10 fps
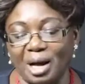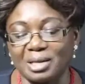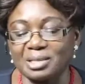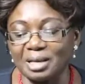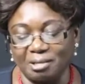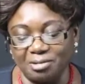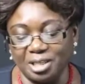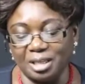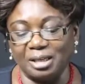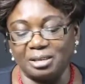start
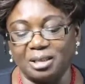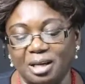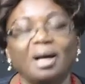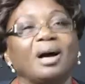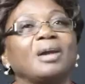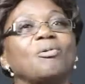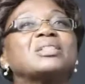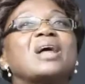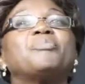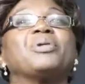reading it. And
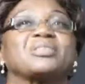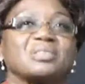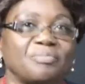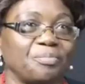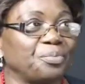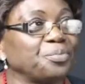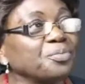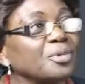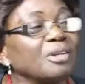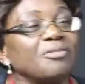what happens?
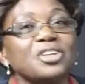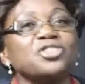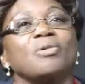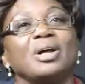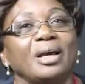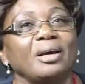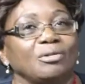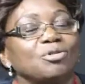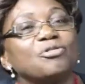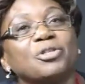Eventually,
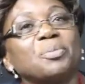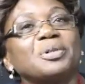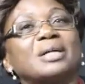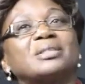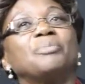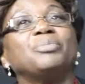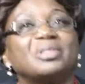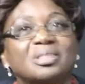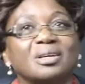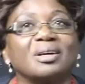you develop that
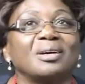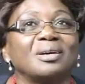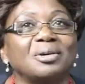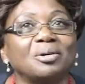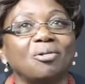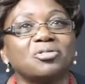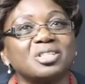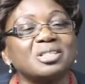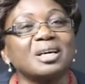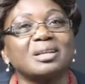habit of
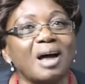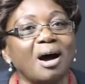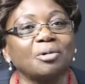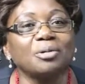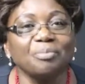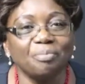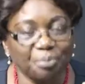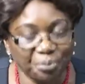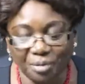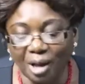sitting down
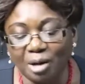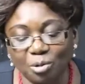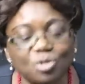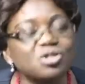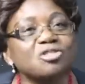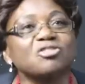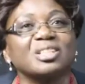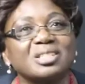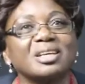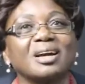and
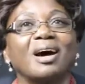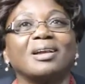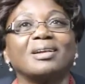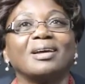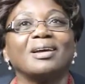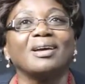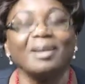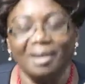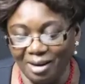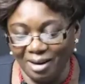concentrating
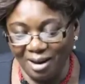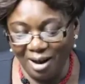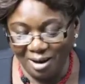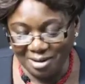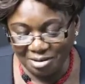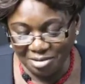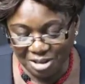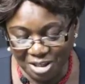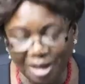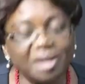and
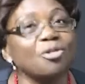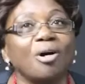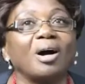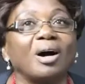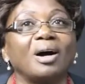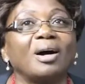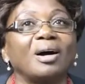reading your